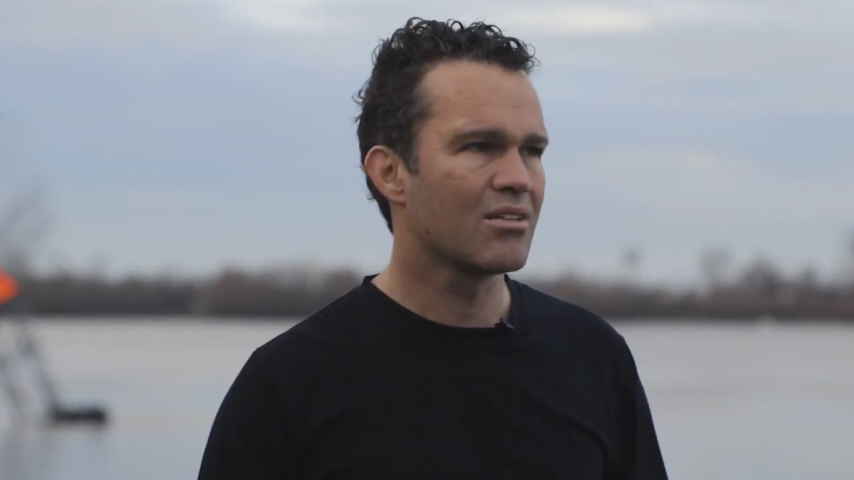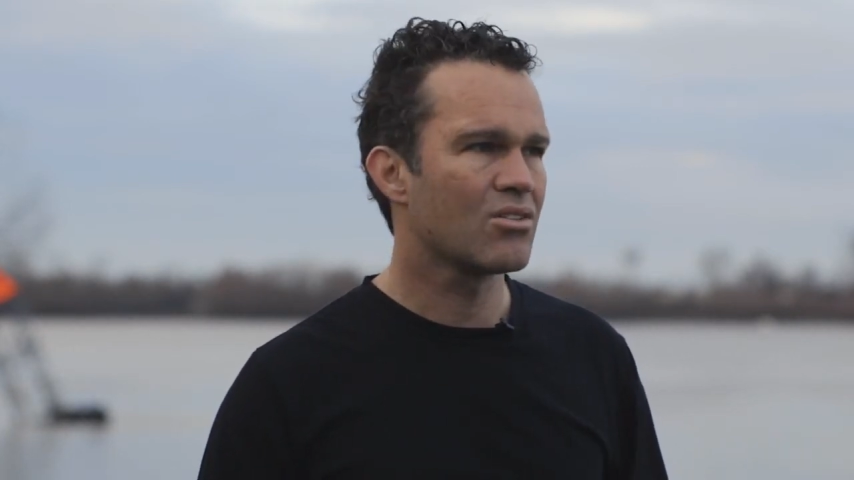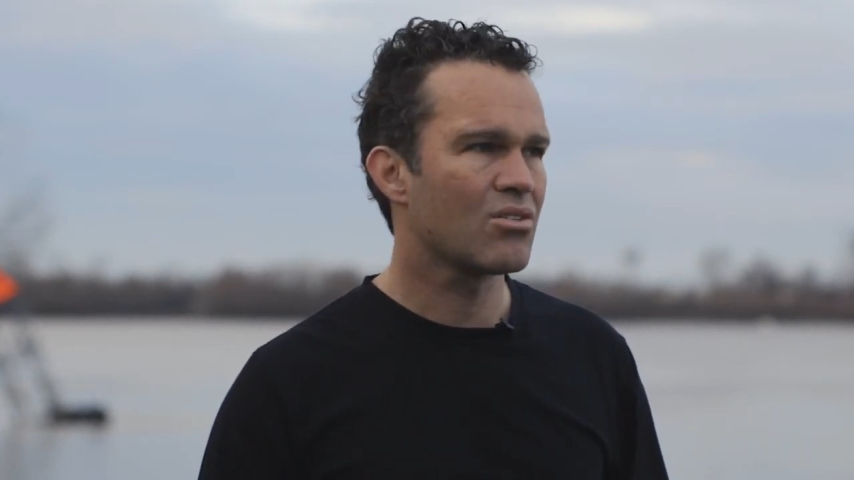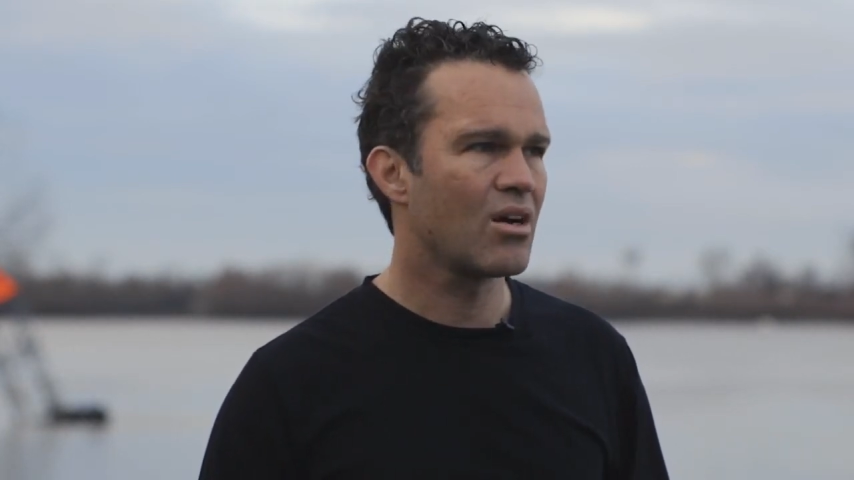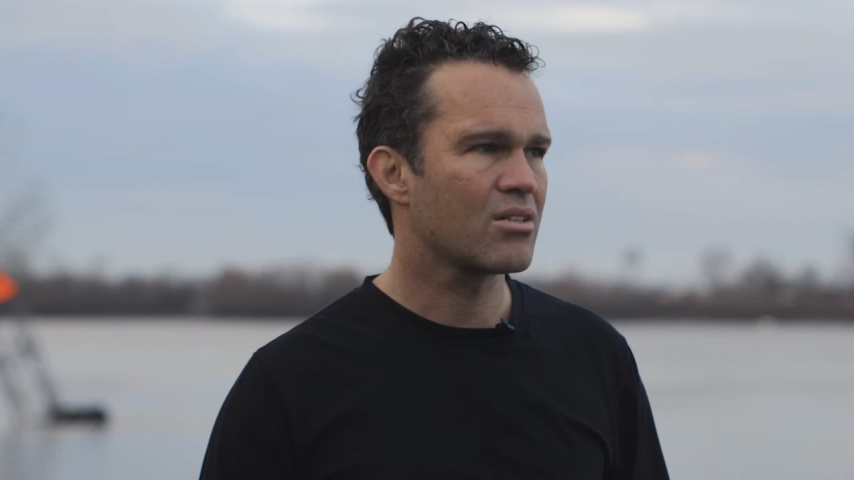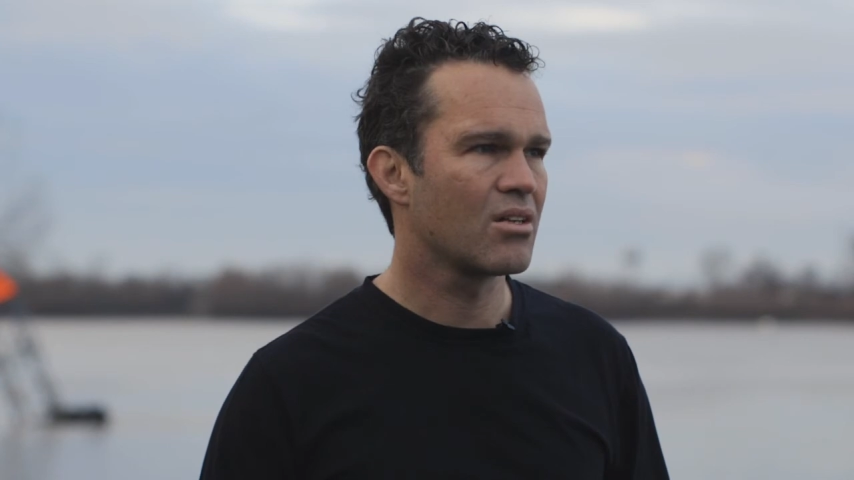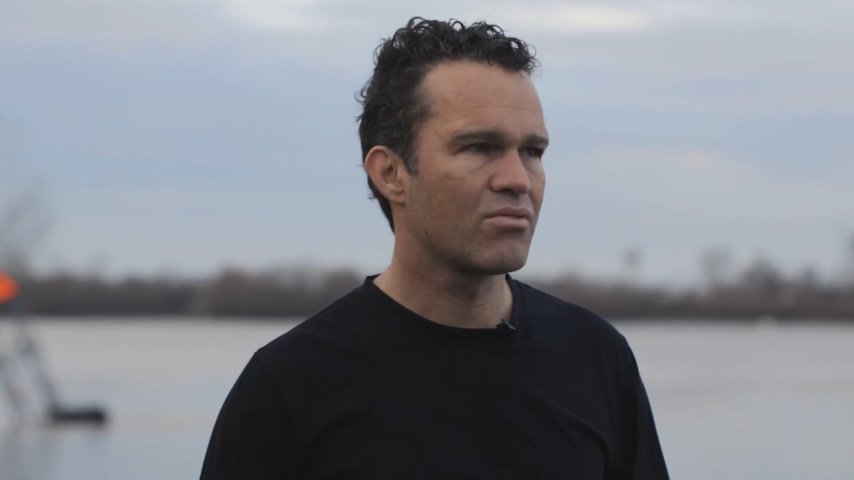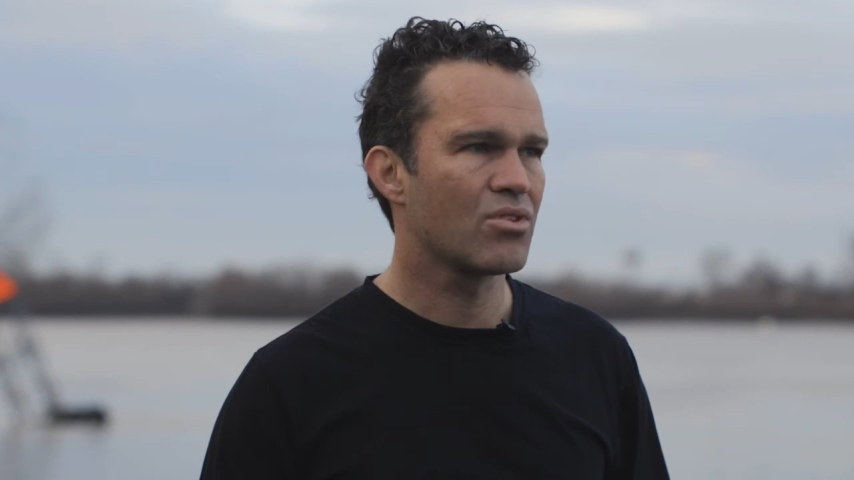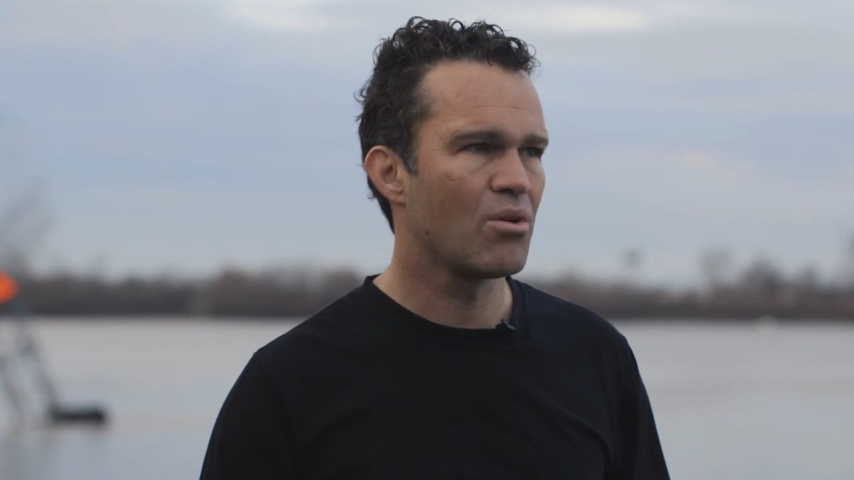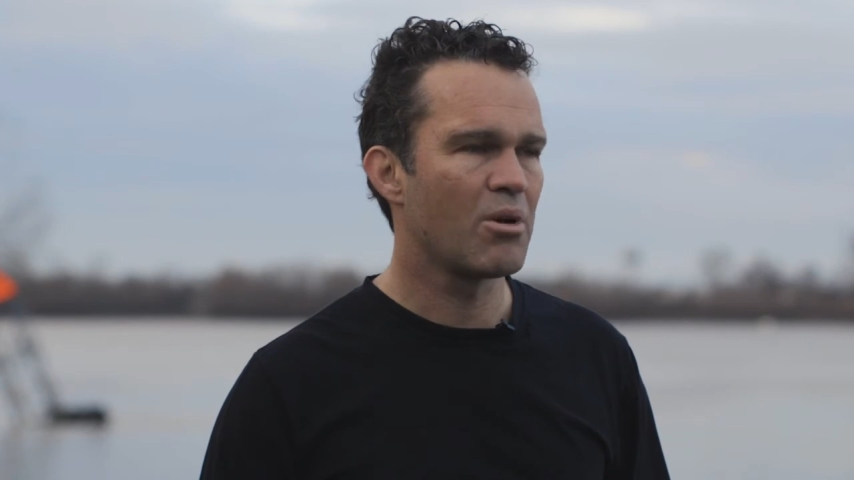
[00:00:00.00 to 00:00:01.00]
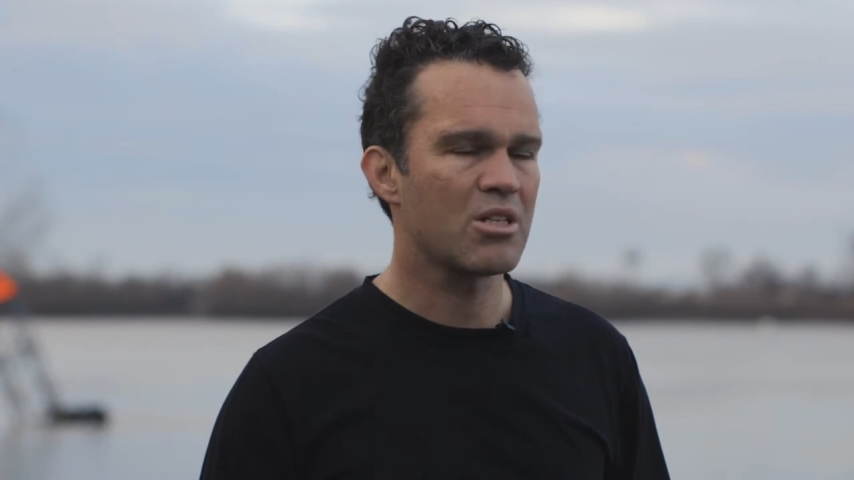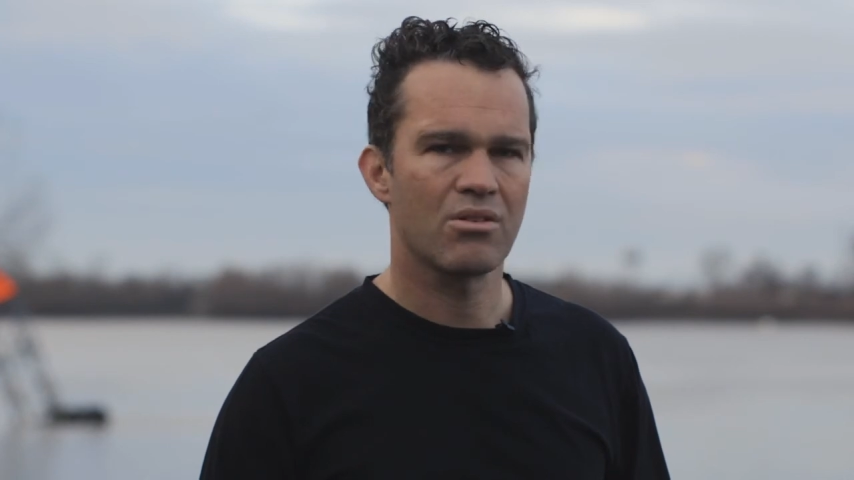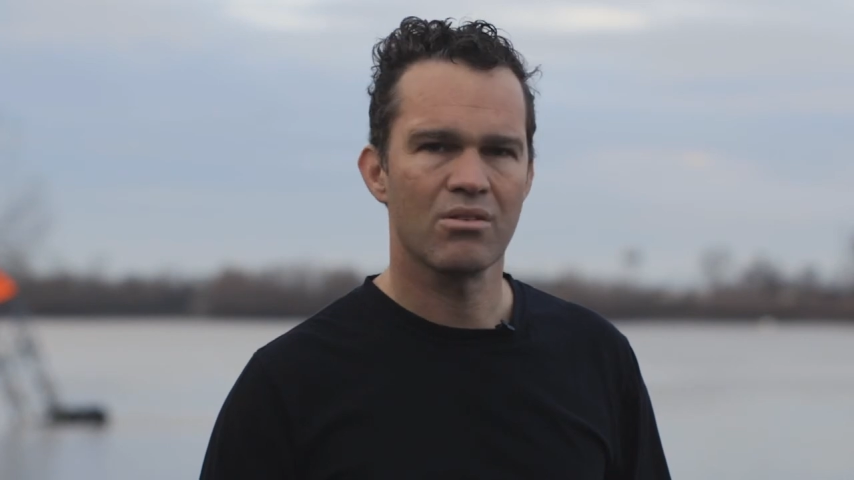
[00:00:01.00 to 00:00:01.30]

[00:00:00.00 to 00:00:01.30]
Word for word: the destruction of so much